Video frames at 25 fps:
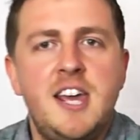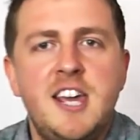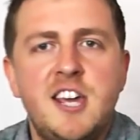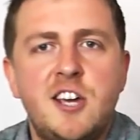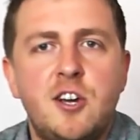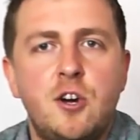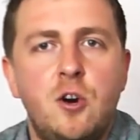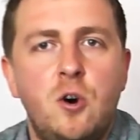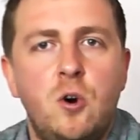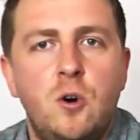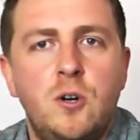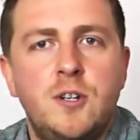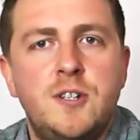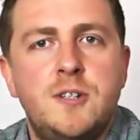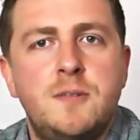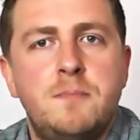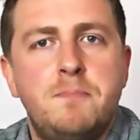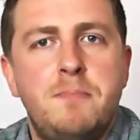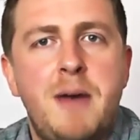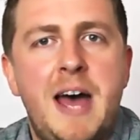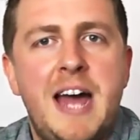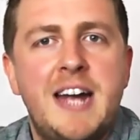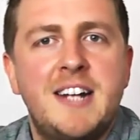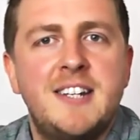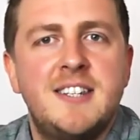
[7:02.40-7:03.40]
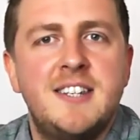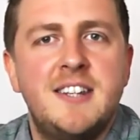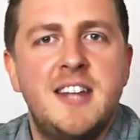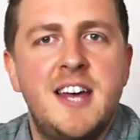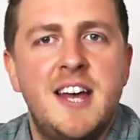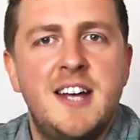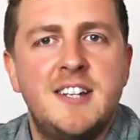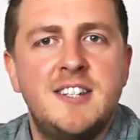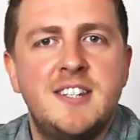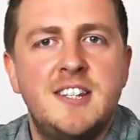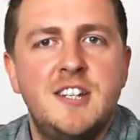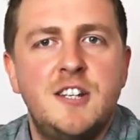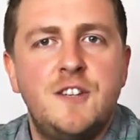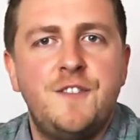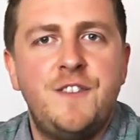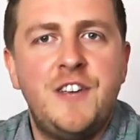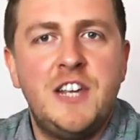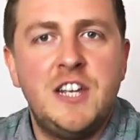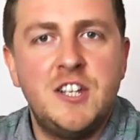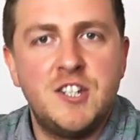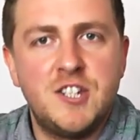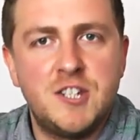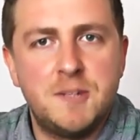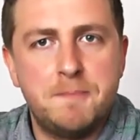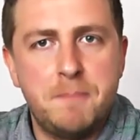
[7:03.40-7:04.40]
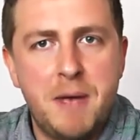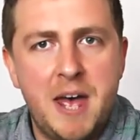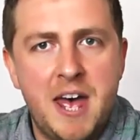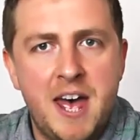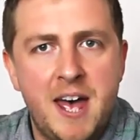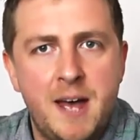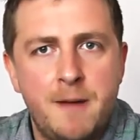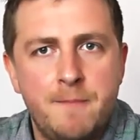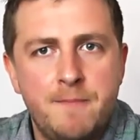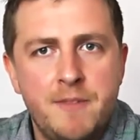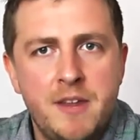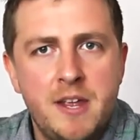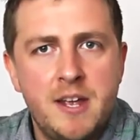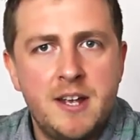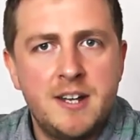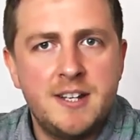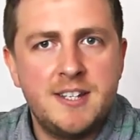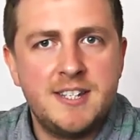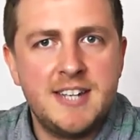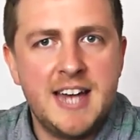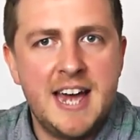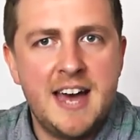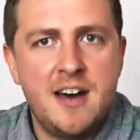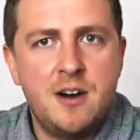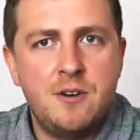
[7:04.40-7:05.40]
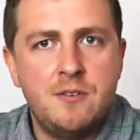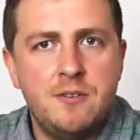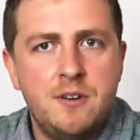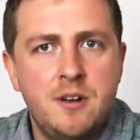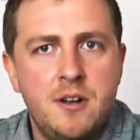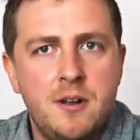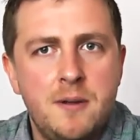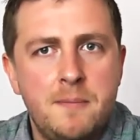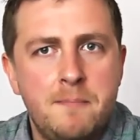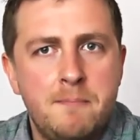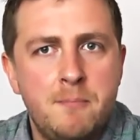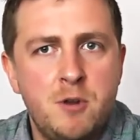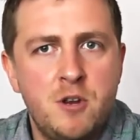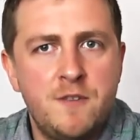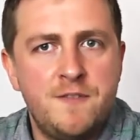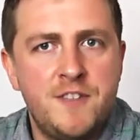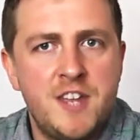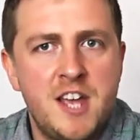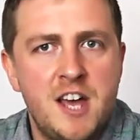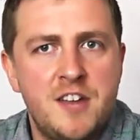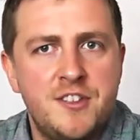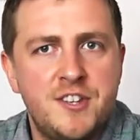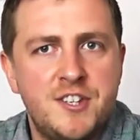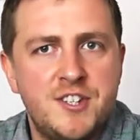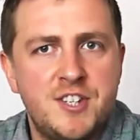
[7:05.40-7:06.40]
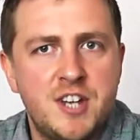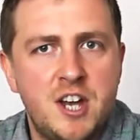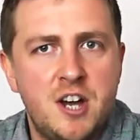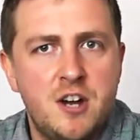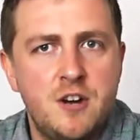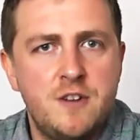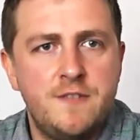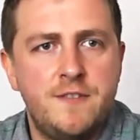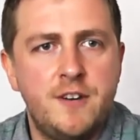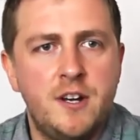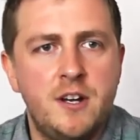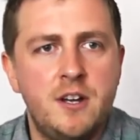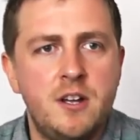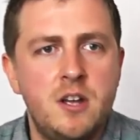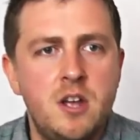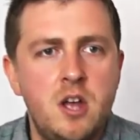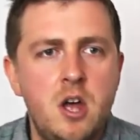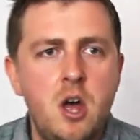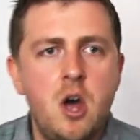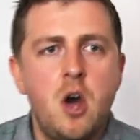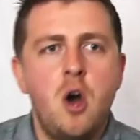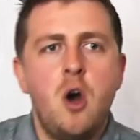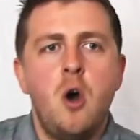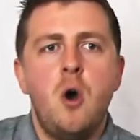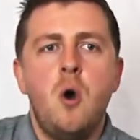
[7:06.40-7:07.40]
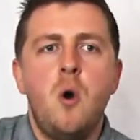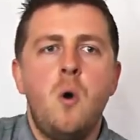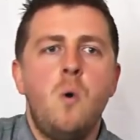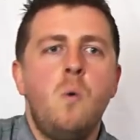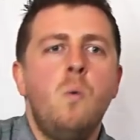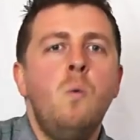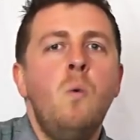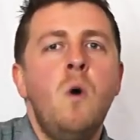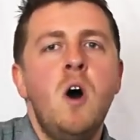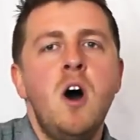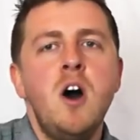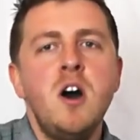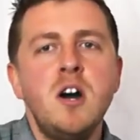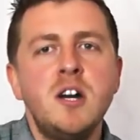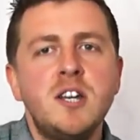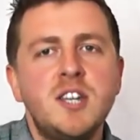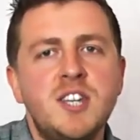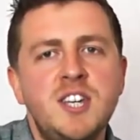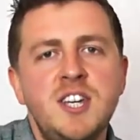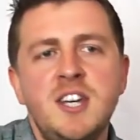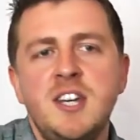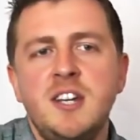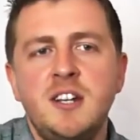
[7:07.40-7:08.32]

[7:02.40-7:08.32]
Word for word: E chord, back to there. So this finger's spare. Down, move the others over. One,